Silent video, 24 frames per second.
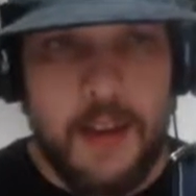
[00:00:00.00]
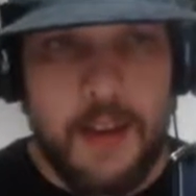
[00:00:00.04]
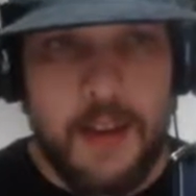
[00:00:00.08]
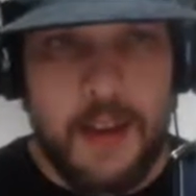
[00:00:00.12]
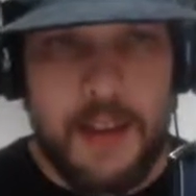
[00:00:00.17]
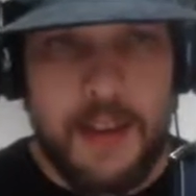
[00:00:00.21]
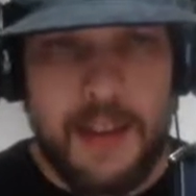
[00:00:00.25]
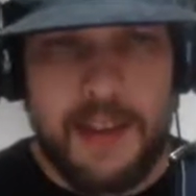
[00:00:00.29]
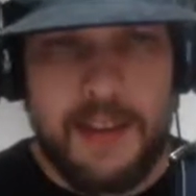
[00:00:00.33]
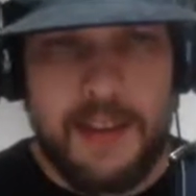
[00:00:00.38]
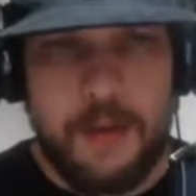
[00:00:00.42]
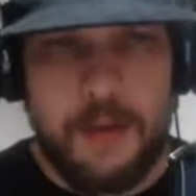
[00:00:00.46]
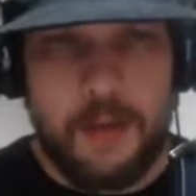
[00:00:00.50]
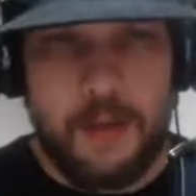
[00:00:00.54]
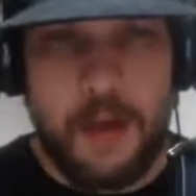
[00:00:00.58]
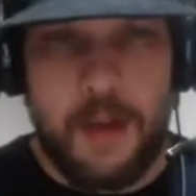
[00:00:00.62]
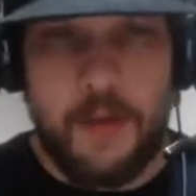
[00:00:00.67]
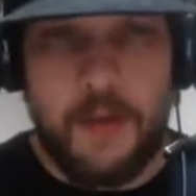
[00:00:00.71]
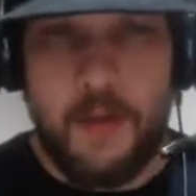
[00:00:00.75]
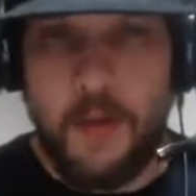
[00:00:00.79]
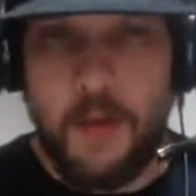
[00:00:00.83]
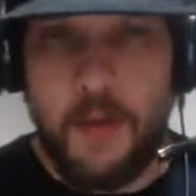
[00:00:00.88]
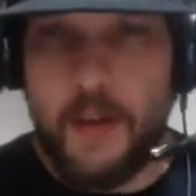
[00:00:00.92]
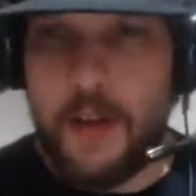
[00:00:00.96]
I think 3 or
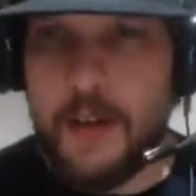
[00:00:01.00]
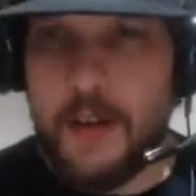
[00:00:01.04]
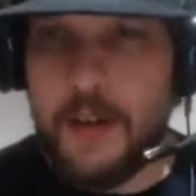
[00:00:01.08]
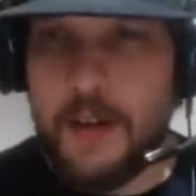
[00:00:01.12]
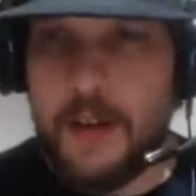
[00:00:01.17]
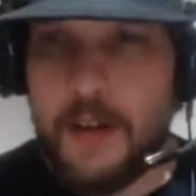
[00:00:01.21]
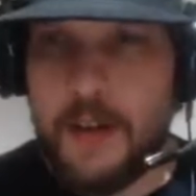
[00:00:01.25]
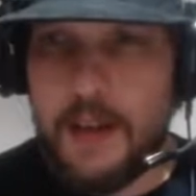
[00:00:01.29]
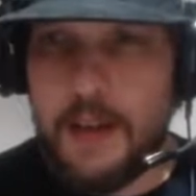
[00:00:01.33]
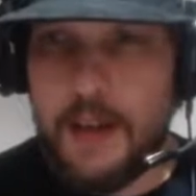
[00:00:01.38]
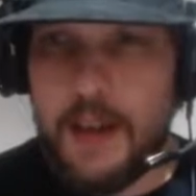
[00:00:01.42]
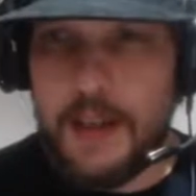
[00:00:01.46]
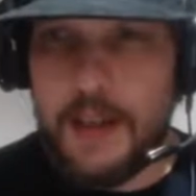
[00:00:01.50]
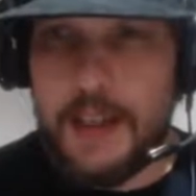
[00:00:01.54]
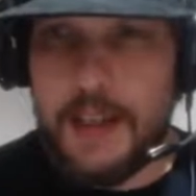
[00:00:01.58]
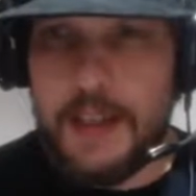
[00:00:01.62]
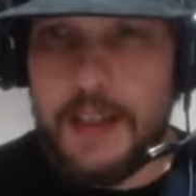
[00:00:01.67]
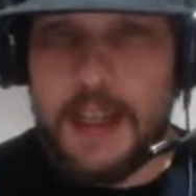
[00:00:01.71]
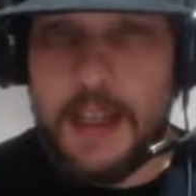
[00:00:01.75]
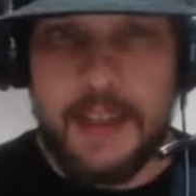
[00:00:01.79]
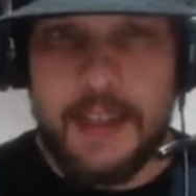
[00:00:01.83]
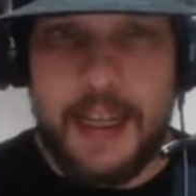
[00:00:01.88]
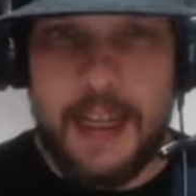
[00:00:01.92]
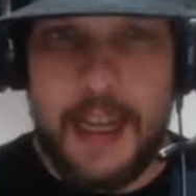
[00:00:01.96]
4. He
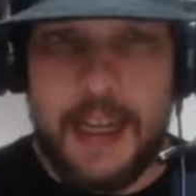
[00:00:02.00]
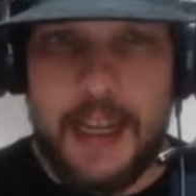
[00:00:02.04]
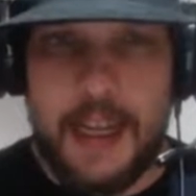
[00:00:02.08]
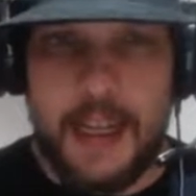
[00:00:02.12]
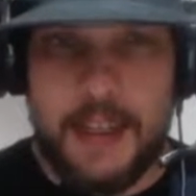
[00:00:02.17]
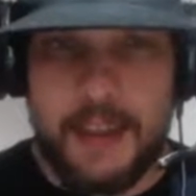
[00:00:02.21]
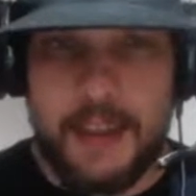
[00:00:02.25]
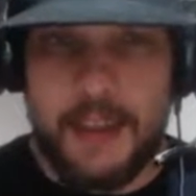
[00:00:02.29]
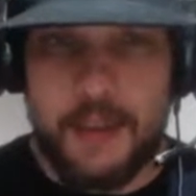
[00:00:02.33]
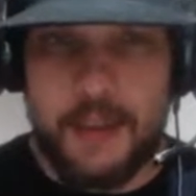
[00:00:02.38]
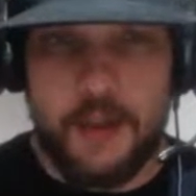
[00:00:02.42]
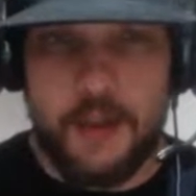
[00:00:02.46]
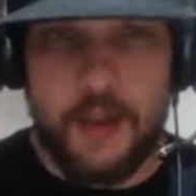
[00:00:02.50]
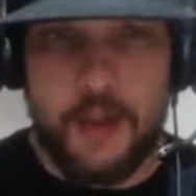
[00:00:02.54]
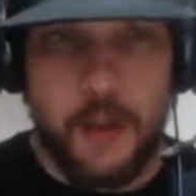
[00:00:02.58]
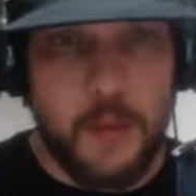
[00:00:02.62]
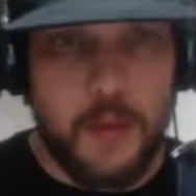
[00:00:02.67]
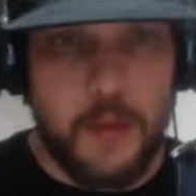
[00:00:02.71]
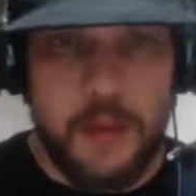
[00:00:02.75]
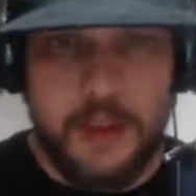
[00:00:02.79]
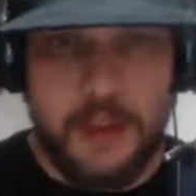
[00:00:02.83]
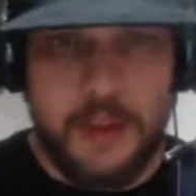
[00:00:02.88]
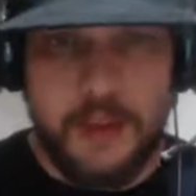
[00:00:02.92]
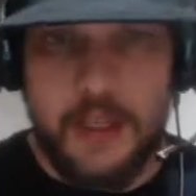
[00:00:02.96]
hasn't had like these
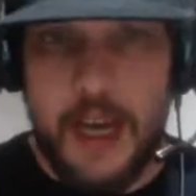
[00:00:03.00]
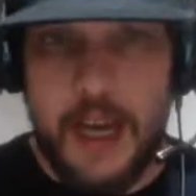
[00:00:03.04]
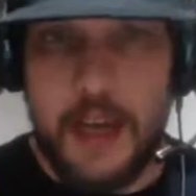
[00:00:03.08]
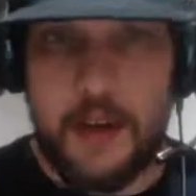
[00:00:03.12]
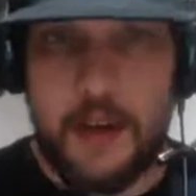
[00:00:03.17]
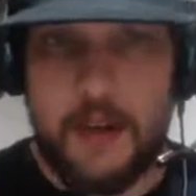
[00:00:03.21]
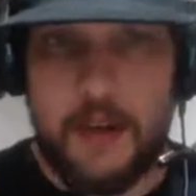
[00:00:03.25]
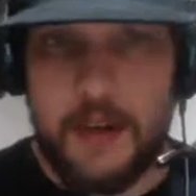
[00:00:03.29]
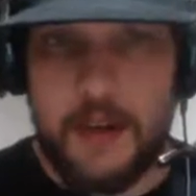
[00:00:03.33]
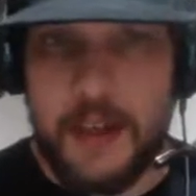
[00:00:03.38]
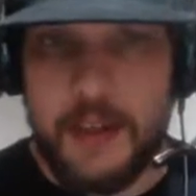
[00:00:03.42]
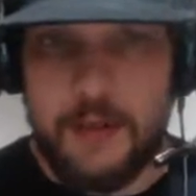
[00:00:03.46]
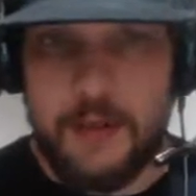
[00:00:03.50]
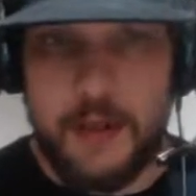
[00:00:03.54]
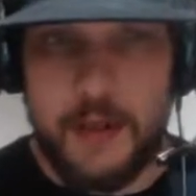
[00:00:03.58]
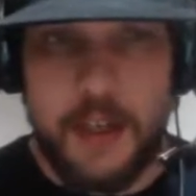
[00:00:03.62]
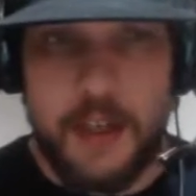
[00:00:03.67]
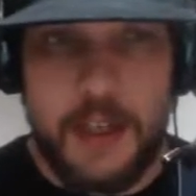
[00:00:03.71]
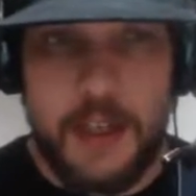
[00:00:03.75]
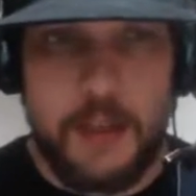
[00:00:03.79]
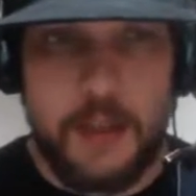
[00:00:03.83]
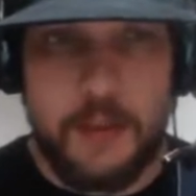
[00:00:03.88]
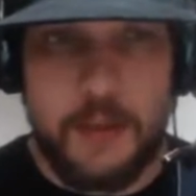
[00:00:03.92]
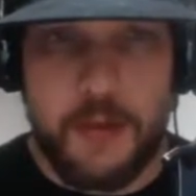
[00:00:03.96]
numerous title reigns. When
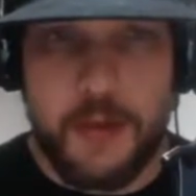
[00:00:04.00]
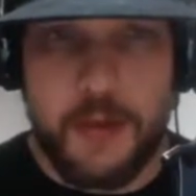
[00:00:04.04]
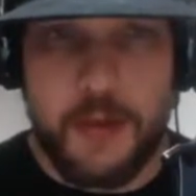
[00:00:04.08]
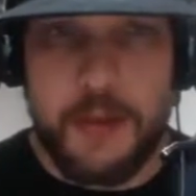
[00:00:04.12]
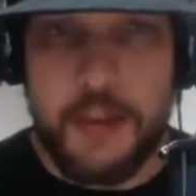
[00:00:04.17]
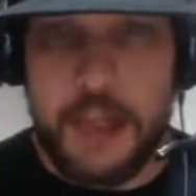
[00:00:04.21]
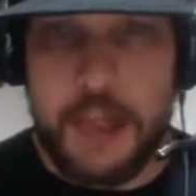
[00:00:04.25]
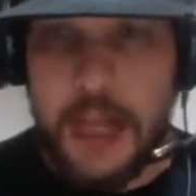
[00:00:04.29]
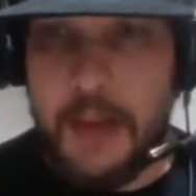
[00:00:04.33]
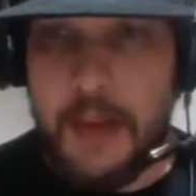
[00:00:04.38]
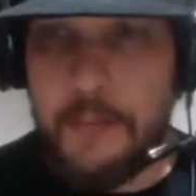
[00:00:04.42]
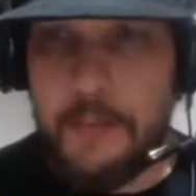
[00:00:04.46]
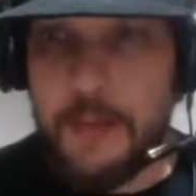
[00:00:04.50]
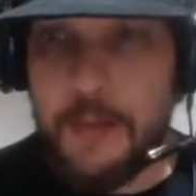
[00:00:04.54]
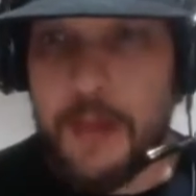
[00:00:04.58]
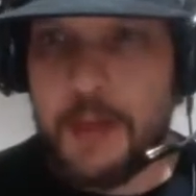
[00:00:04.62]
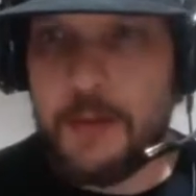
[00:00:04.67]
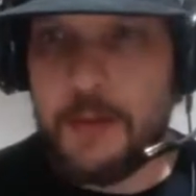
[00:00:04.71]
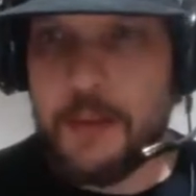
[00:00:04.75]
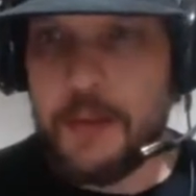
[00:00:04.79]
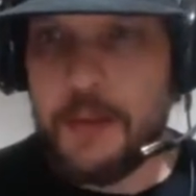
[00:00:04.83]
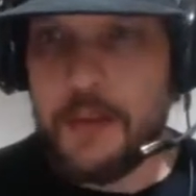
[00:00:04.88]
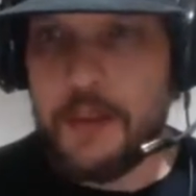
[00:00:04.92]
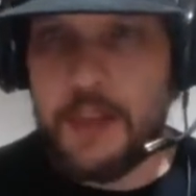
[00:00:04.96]
he was champion, he
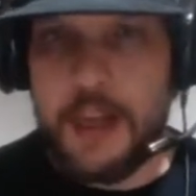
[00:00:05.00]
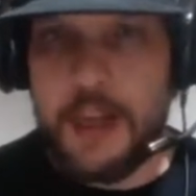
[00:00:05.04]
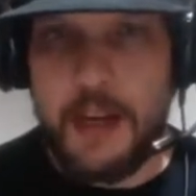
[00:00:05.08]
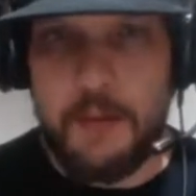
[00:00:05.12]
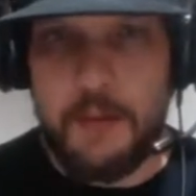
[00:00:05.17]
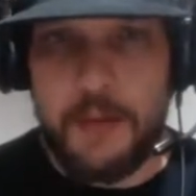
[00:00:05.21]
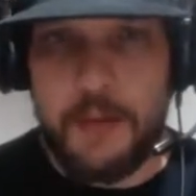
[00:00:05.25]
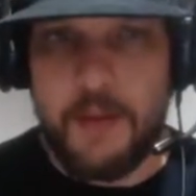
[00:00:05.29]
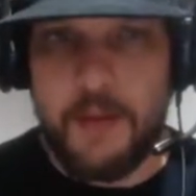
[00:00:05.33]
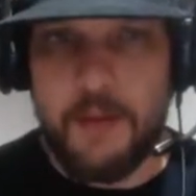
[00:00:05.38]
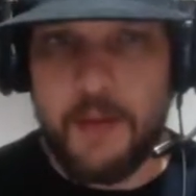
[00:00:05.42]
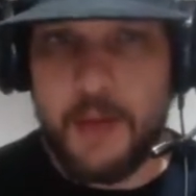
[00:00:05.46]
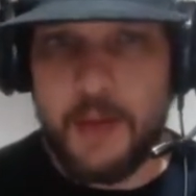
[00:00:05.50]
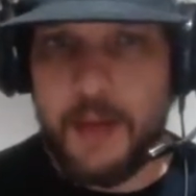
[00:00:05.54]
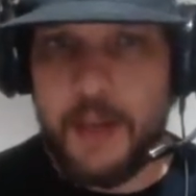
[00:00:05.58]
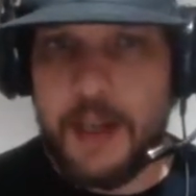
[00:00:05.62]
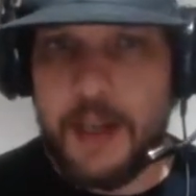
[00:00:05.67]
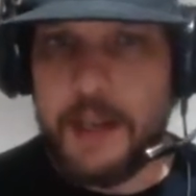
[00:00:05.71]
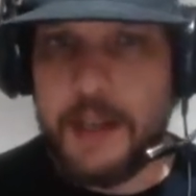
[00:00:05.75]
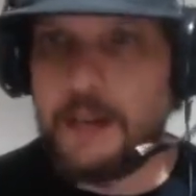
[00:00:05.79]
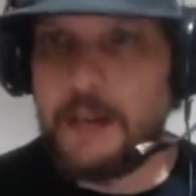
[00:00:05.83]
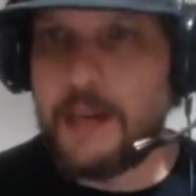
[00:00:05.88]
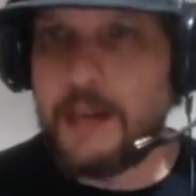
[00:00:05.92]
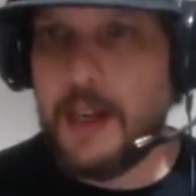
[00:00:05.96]
was a champion for
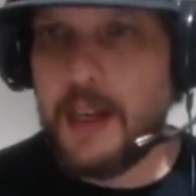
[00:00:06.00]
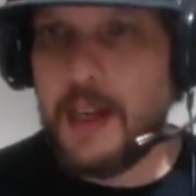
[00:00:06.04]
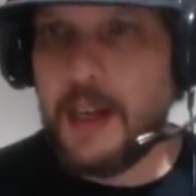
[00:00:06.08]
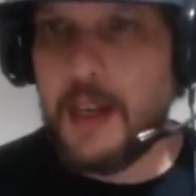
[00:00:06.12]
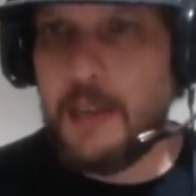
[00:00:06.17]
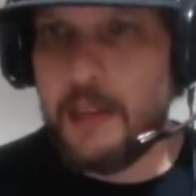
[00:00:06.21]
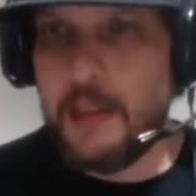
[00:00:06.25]
quite some time.